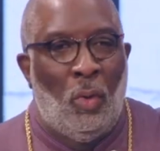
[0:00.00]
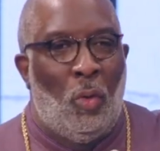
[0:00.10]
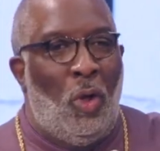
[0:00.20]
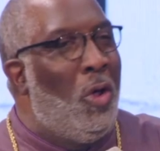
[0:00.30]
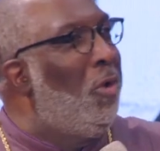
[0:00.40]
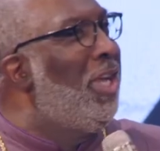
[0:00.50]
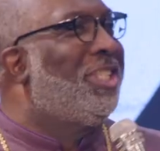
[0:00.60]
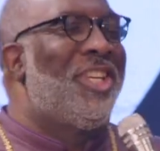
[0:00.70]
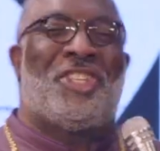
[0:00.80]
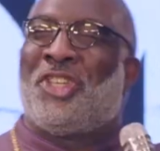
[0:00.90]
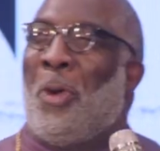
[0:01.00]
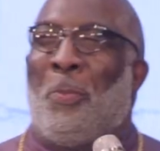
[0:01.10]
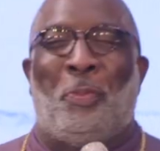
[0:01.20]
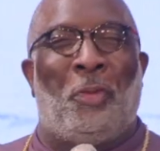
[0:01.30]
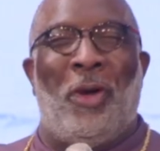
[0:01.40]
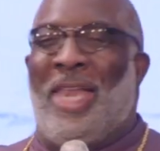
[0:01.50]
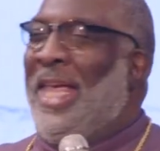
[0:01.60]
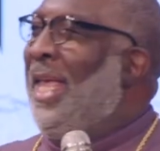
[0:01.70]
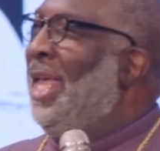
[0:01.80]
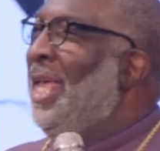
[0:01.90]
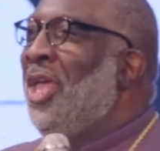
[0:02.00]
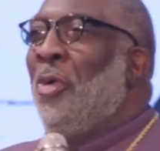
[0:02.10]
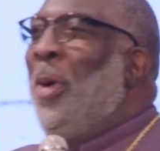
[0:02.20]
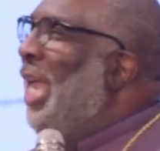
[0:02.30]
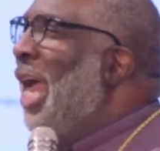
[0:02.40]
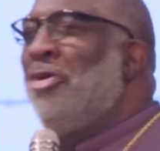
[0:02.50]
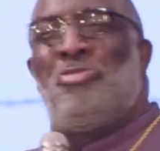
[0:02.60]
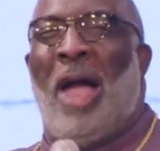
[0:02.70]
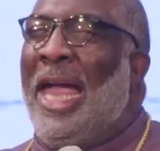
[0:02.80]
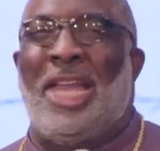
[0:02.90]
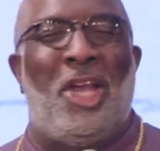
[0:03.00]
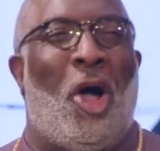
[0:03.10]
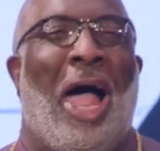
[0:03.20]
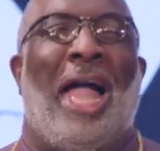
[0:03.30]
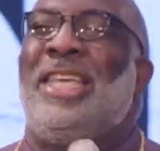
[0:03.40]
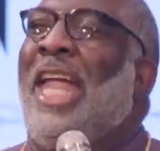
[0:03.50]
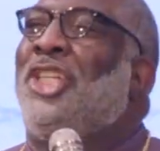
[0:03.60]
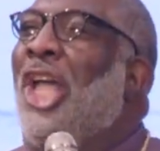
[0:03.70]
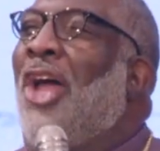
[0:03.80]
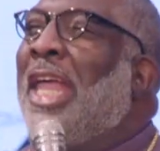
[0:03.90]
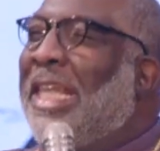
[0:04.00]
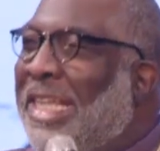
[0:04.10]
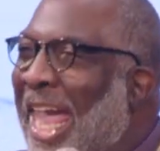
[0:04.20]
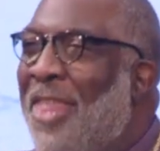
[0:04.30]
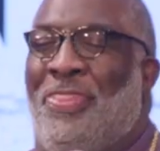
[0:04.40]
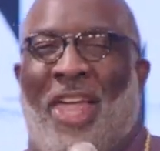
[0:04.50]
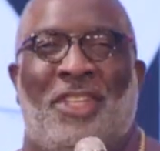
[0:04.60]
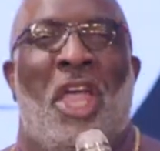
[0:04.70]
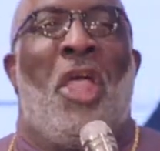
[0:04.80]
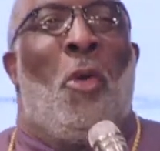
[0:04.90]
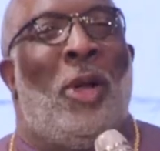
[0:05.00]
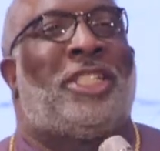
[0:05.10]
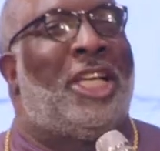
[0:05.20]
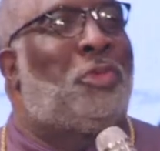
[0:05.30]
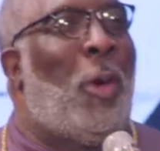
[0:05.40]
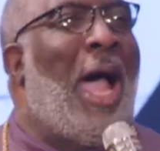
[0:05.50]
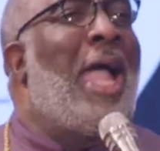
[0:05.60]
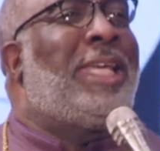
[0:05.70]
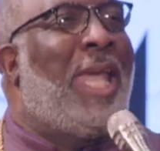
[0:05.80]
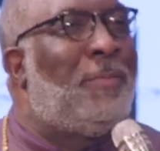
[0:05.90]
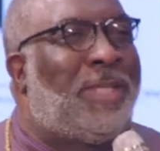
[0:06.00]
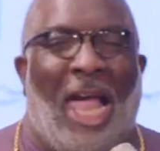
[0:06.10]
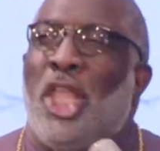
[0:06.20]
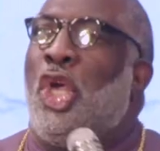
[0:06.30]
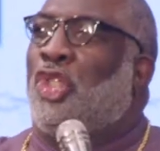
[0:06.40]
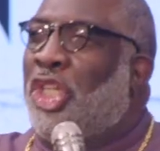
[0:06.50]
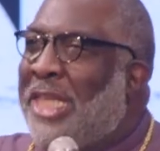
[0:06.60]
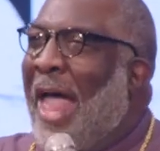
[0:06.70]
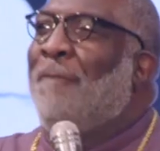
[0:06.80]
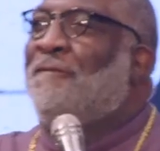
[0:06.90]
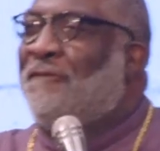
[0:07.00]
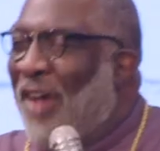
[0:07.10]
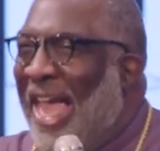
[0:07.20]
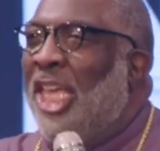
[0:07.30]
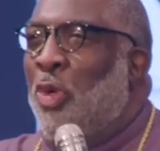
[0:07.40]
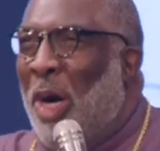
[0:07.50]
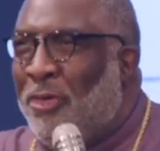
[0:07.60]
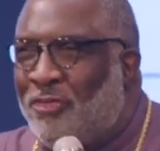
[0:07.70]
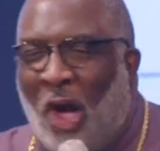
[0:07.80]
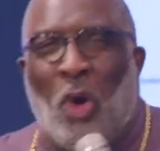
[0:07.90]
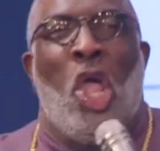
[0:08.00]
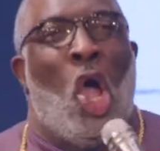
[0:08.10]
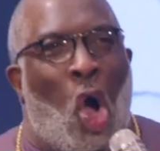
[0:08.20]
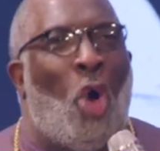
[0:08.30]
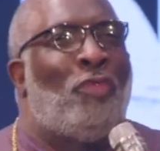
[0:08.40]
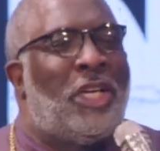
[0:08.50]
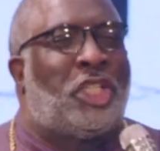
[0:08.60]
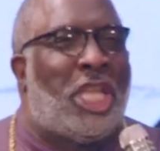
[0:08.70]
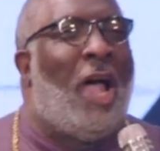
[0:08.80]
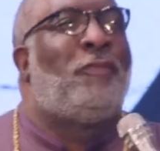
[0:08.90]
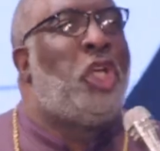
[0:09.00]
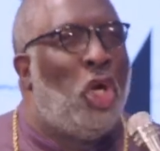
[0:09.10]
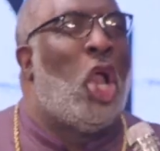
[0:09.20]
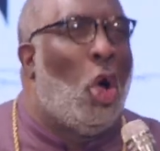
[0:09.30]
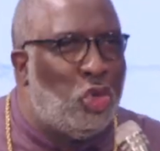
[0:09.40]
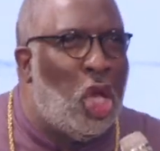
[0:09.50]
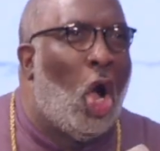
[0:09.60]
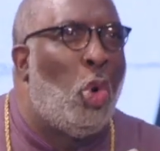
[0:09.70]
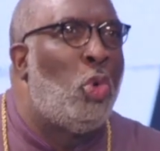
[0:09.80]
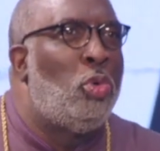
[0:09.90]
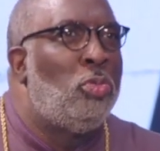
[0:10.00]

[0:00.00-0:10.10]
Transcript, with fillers: Whoo, this is so pretty. We didn't write it all. I need y'all to get this, which is why I keep telling you, stop fighting with folk over stuff you don't know.